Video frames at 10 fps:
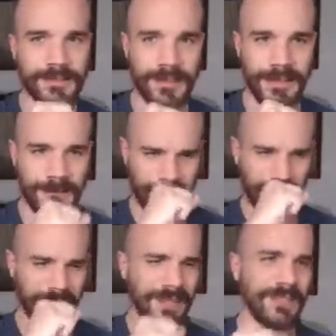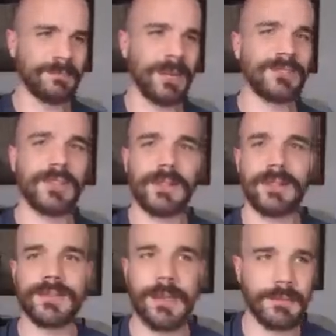easily, it's
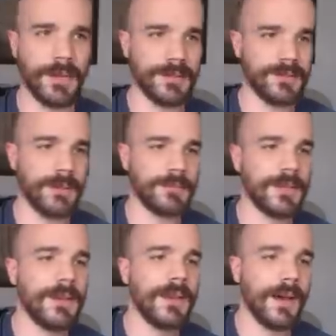basically the same concept.